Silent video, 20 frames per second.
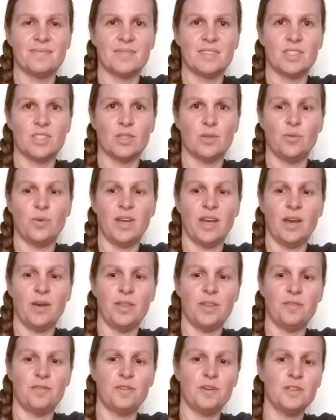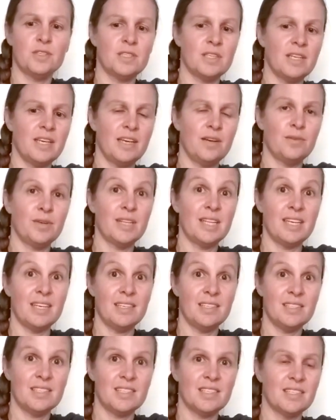So we got the first leg
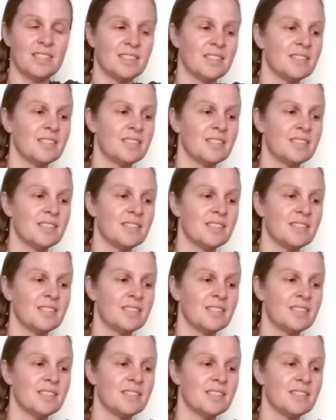released,